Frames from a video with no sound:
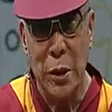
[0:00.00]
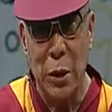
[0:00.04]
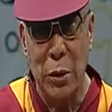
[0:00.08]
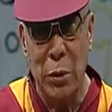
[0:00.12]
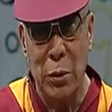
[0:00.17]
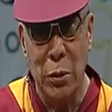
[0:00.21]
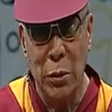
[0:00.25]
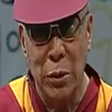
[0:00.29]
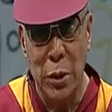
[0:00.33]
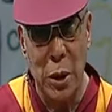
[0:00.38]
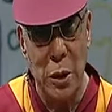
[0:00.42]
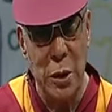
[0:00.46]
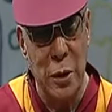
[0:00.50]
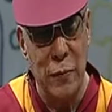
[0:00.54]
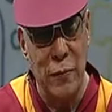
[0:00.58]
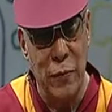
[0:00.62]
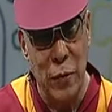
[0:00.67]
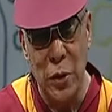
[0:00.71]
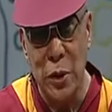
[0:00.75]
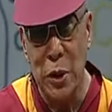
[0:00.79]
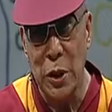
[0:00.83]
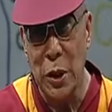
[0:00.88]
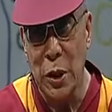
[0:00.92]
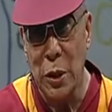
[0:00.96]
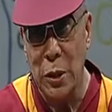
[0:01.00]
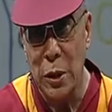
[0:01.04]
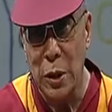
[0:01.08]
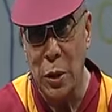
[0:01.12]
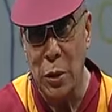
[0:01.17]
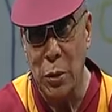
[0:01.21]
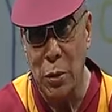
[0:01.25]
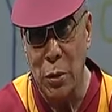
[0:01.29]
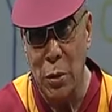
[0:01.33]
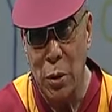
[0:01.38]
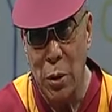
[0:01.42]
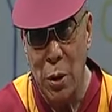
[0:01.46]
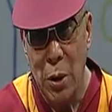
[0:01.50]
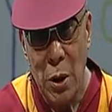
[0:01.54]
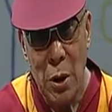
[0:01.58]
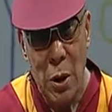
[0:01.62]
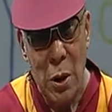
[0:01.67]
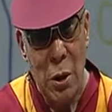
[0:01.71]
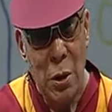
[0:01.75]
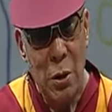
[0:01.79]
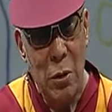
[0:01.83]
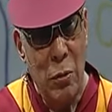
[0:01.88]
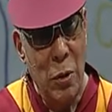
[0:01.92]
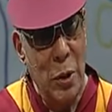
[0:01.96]
ago, thirty, forty years ago,
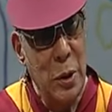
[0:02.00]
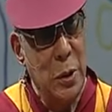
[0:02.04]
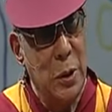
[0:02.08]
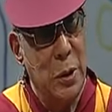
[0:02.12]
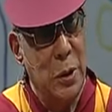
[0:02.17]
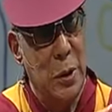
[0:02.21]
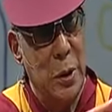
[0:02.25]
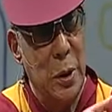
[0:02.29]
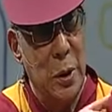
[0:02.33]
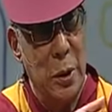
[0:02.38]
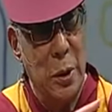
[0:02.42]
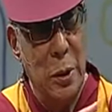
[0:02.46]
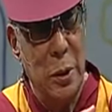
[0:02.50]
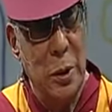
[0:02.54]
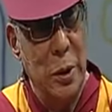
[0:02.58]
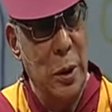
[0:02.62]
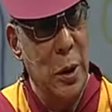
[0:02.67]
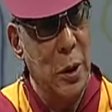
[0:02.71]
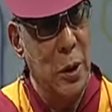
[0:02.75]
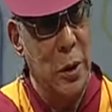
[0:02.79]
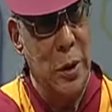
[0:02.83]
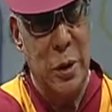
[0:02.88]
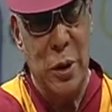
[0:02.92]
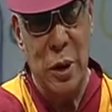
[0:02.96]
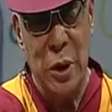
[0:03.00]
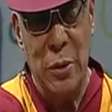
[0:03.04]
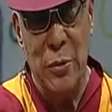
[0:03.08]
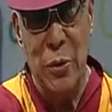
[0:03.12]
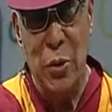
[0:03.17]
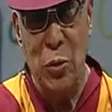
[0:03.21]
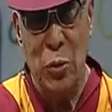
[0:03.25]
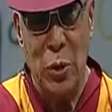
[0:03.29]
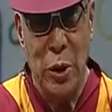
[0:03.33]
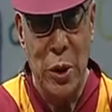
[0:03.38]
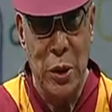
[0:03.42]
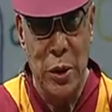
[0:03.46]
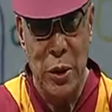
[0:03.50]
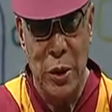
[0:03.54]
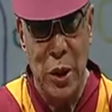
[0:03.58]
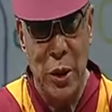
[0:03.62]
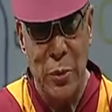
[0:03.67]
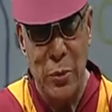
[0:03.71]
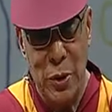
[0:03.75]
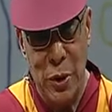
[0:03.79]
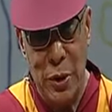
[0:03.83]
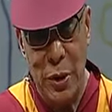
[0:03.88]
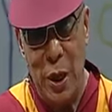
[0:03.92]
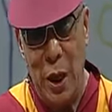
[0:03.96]
when still East German, West
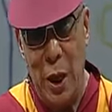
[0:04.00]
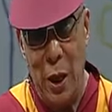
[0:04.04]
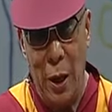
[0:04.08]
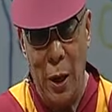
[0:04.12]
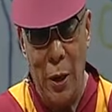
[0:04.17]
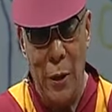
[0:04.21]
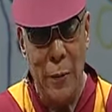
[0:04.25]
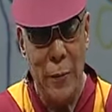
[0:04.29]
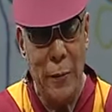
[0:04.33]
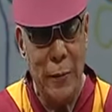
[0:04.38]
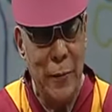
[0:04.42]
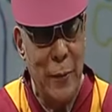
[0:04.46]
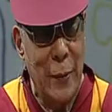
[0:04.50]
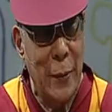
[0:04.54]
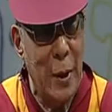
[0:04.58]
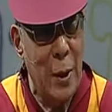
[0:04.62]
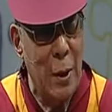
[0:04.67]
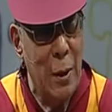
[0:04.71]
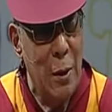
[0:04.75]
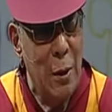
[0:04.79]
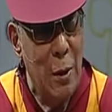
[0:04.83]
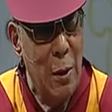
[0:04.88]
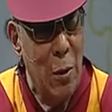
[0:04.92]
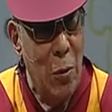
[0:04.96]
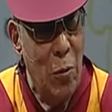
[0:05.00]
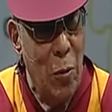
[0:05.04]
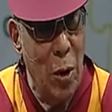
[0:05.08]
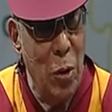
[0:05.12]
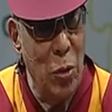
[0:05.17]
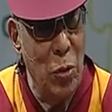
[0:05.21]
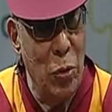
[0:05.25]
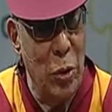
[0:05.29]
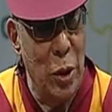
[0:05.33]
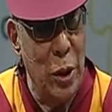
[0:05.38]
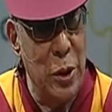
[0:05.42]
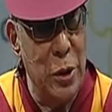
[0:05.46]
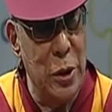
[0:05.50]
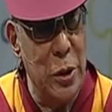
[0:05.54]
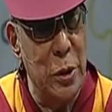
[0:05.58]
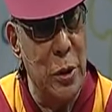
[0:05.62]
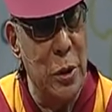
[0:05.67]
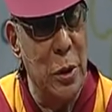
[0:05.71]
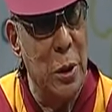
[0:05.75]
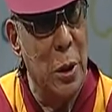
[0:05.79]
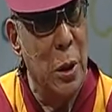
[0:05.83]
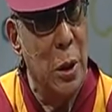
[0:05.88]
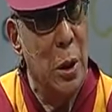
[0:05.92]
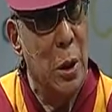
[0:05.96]
German there, one
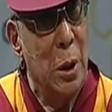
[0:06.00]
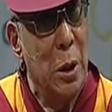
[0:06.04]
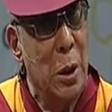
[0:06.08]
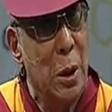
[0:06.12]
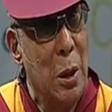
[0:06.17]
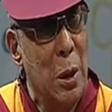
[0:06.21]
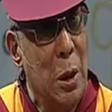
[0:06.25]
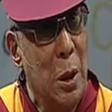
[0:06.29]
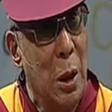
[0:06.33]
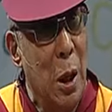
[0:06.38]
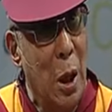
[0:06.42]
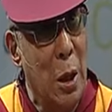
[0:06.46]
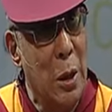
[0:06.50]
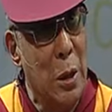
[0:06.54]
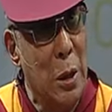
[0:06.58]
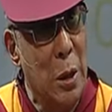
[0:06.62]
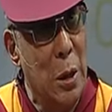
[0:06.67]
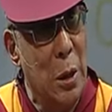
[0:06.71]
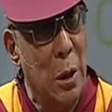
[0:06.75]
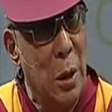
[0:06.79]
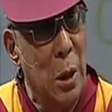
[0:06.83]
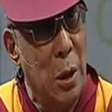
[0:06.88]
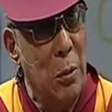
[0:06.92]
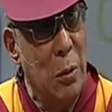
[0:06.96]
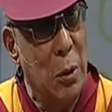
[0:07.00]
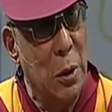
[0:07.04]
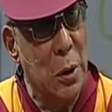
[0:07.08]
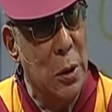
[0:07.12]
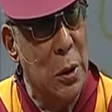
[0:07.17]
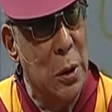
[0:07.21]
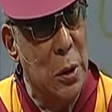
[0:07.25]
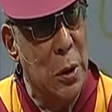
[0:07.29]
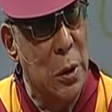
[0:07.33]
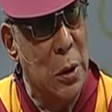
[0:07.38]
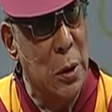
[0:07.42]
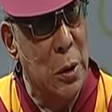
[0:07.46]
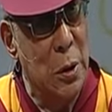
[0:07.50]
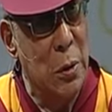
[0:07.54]
occasion, I think I was in